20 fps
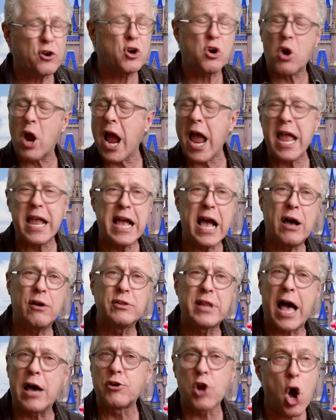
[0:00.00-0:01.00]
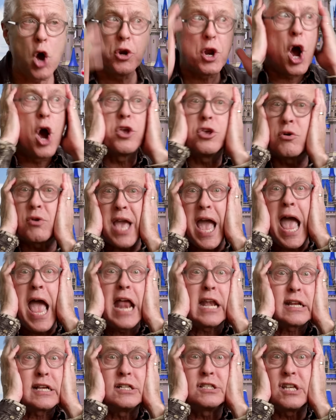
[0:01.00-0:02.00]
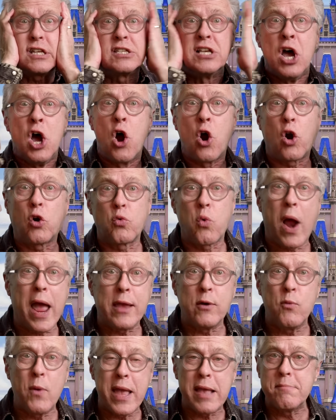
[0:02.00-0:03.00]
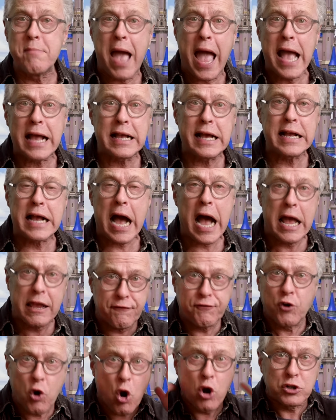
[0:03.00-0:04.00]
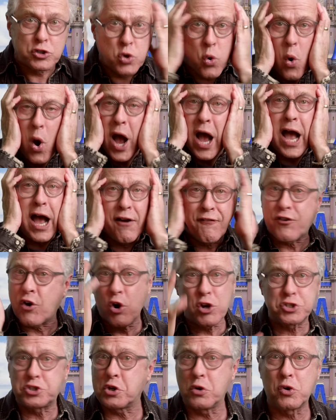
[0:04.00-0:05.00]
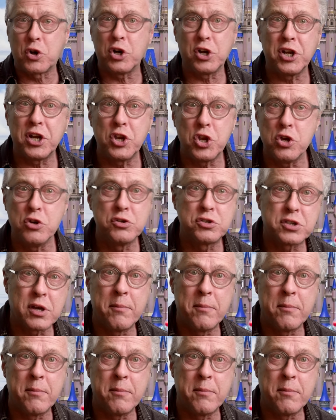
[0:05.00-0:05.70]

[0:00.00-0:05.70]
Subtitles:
crying out loud. Oh no, you can't, because he's a right-wing MAGA guy. Of course, of course you couldn't use